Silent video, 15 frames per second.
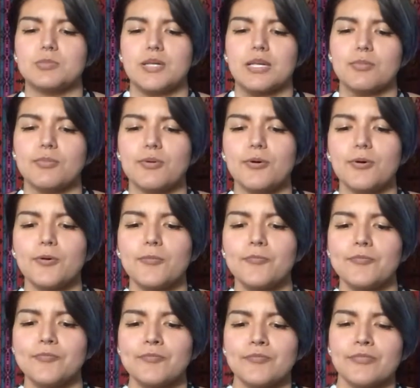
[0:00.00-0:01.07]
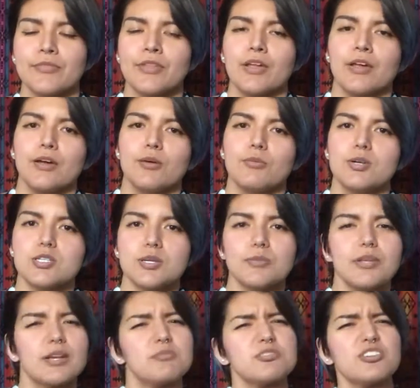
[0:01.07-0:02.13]
people. Which, I
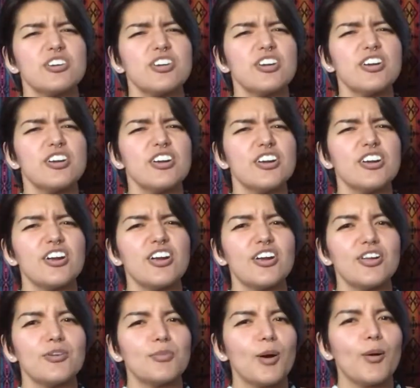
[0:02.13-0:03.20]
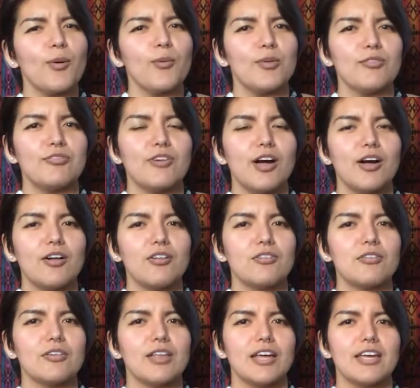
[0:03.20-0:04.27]
mean, I'm sure you probably felt
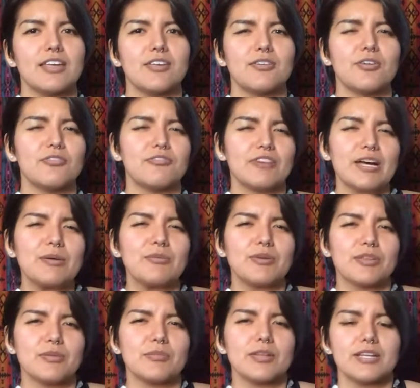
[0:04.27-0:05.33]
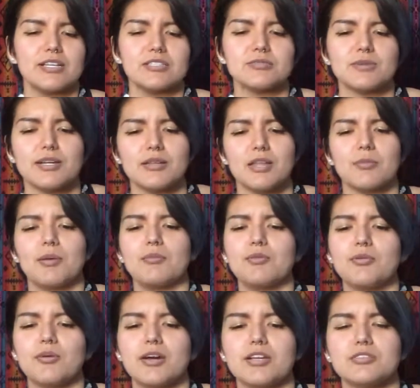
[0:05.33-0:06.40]
like you don't vibe with a place, right? Like maybe
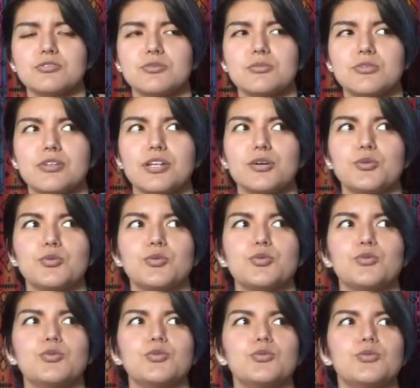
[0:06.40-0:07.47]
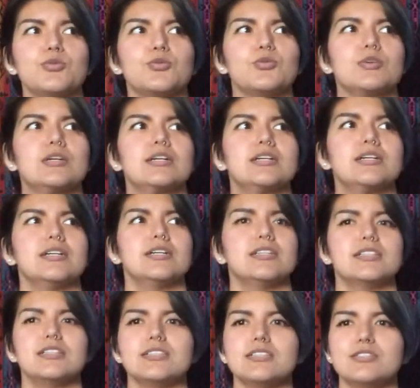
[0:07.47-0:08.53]
you walk into a room and you're like, ooh,
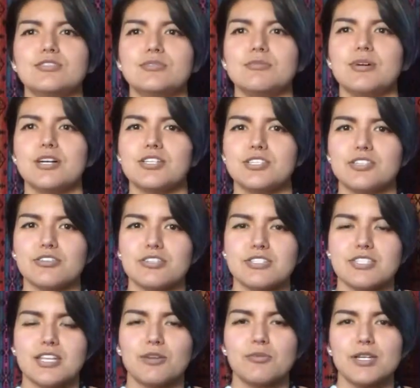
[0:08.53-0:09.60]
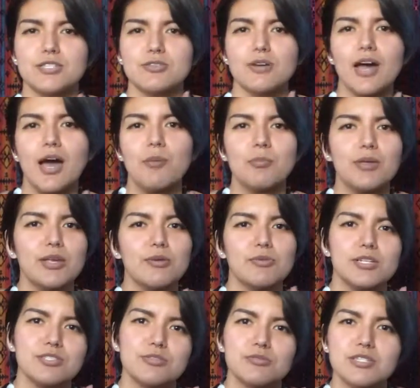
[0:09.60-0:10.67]
this is too much. Either it's like way too happy,
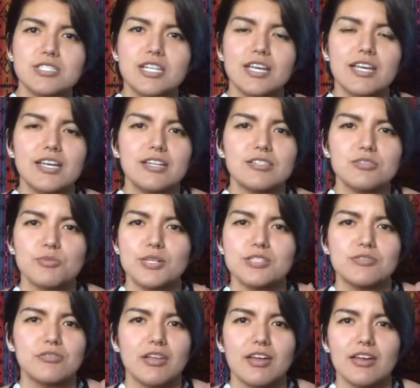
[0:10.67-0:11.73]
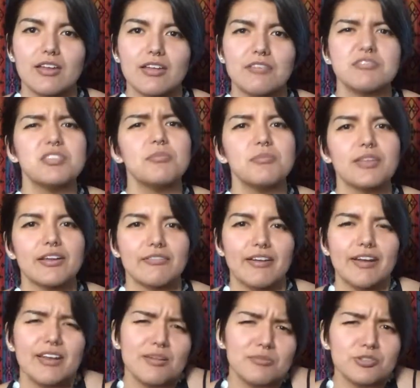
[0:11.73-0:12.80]
way too intense, way too negative, something,
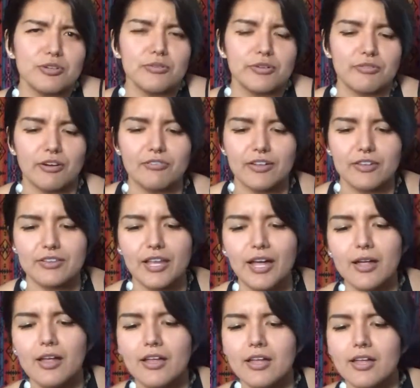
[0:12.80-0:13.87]
right? I'm sure we've all felt that.